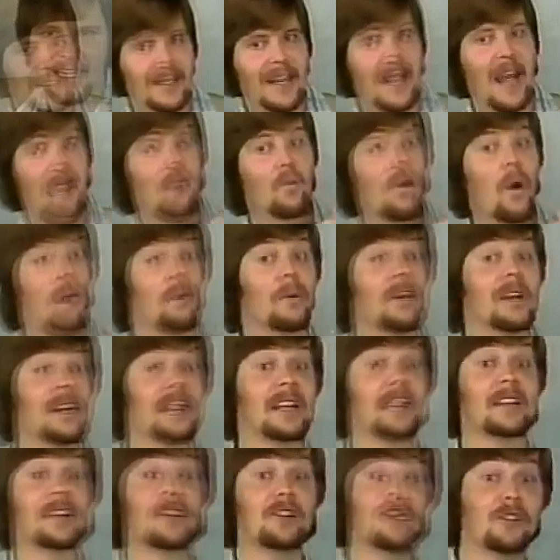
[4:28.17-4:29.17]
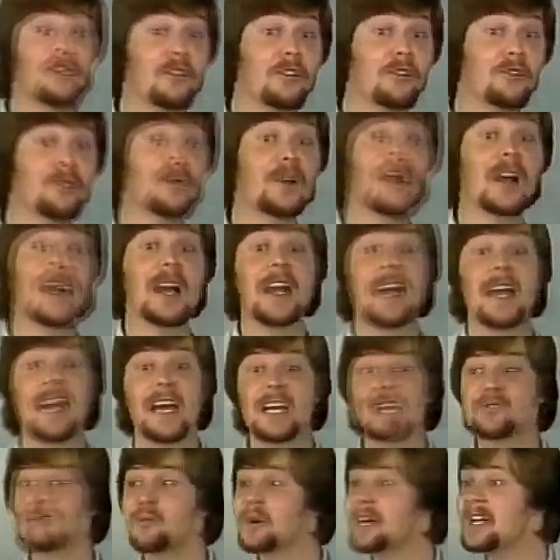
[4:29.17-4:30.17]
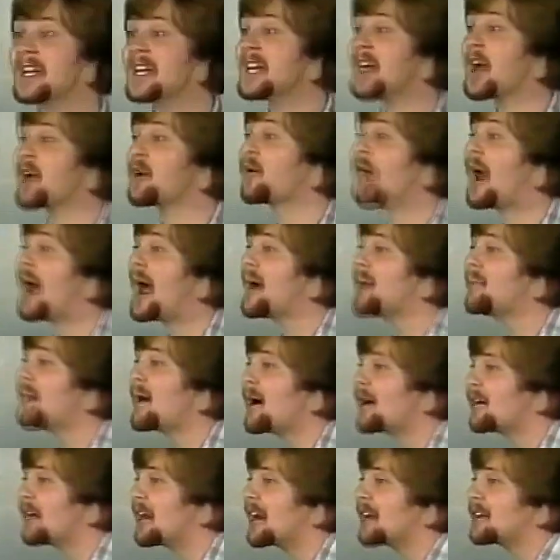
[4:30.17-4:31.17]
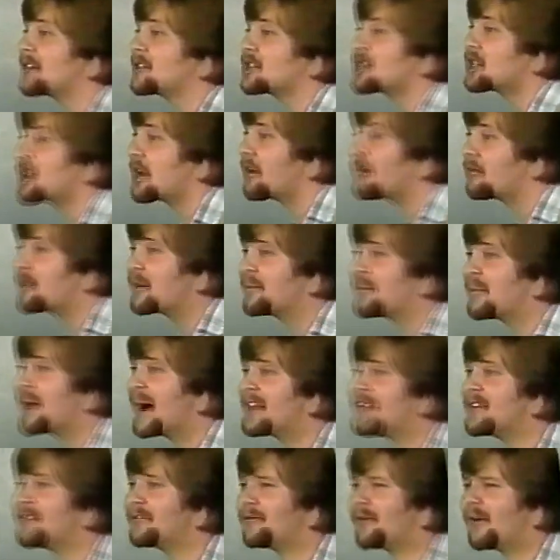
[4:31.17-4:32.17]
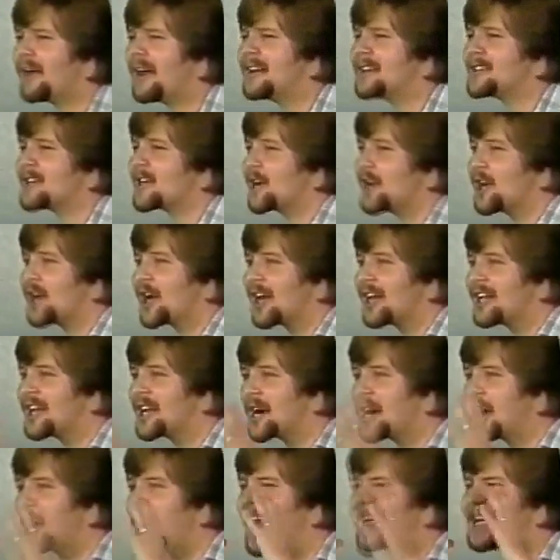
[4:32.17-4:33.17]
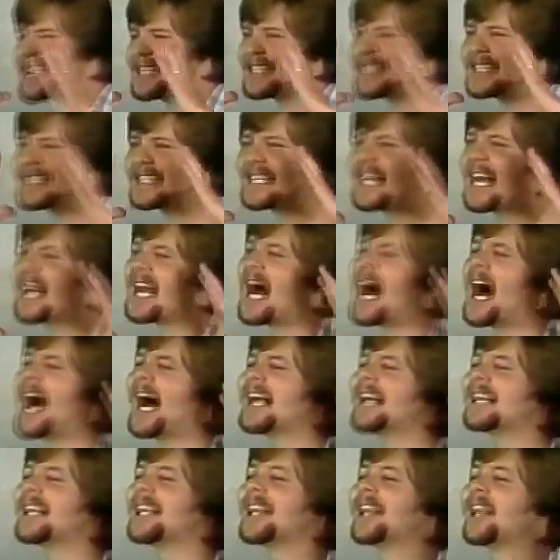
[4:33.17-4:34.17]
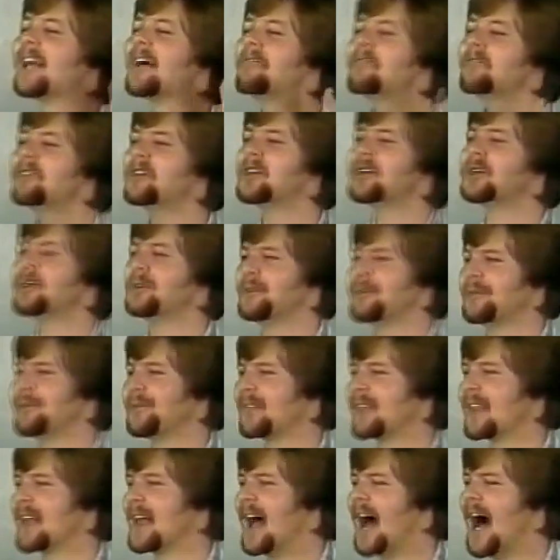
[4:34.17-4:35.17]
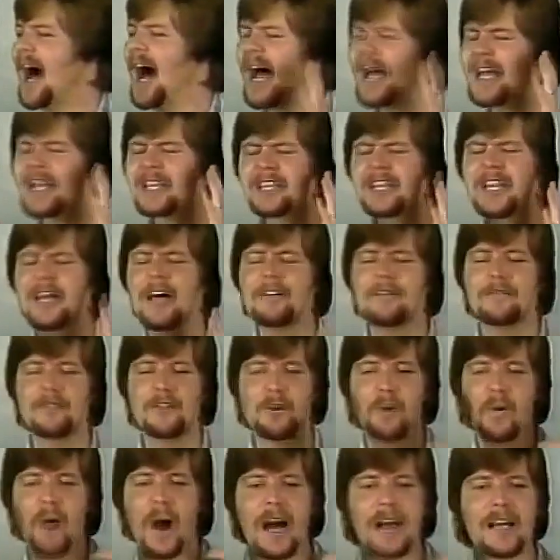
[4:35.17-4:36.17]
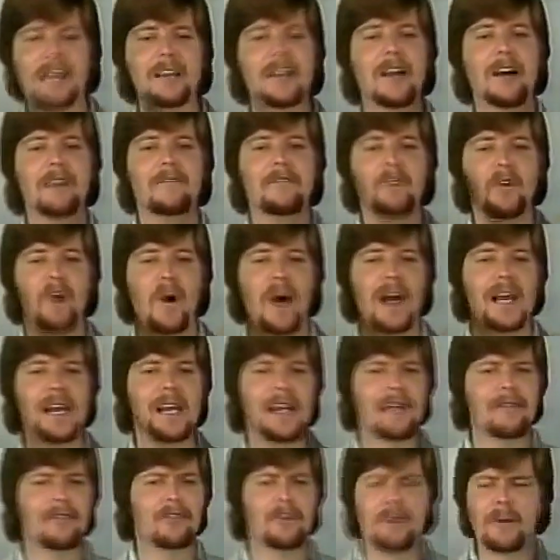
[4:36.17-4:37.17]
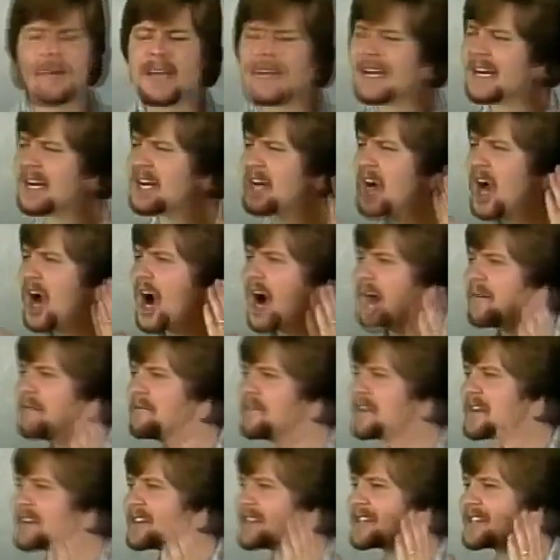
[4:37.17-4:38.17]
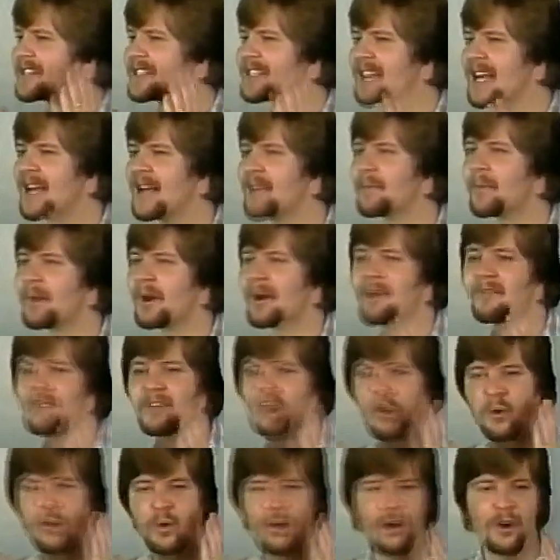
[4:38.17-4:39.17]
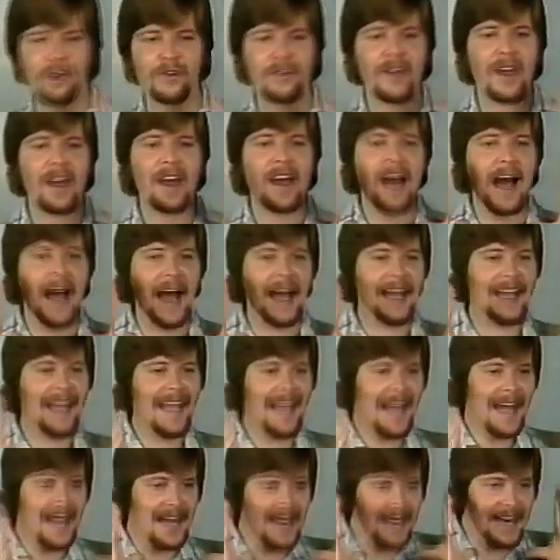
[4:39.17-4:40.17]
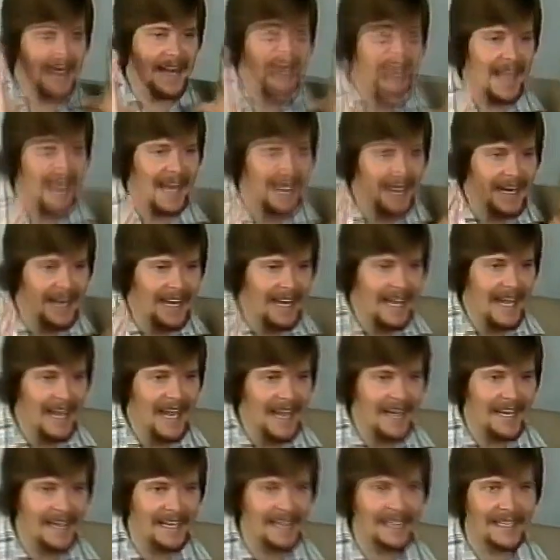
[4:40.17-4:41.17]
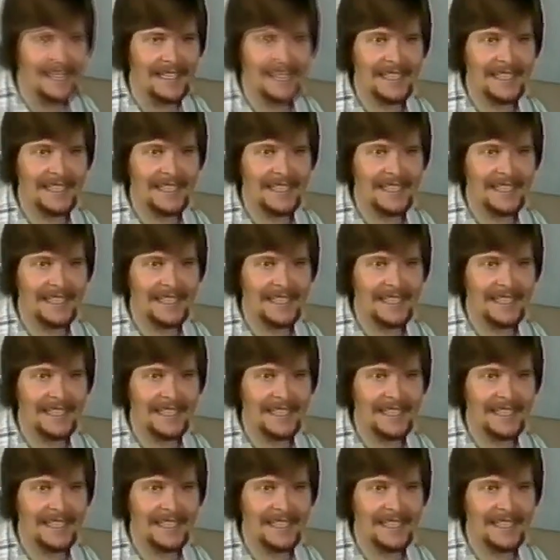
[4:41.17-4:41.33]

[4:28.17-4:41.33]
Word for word: And what we need to do is we need to grab our little children by the face and look in their eyes and say, I love you. I love you, I love you, I love you. Make it an obvious statement of their worth again and again and again.